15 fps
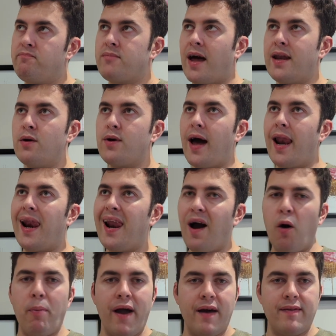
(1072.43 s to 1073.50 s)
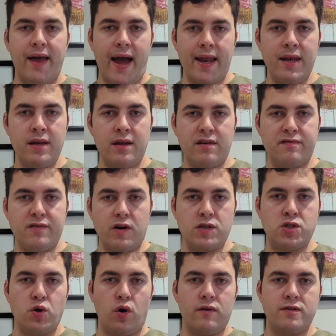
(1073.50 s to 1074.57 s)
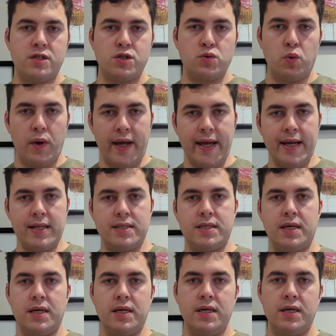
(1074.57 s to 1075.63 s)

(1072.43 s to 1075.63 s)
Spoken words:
I do get a little bit at the end of a sort of sweet,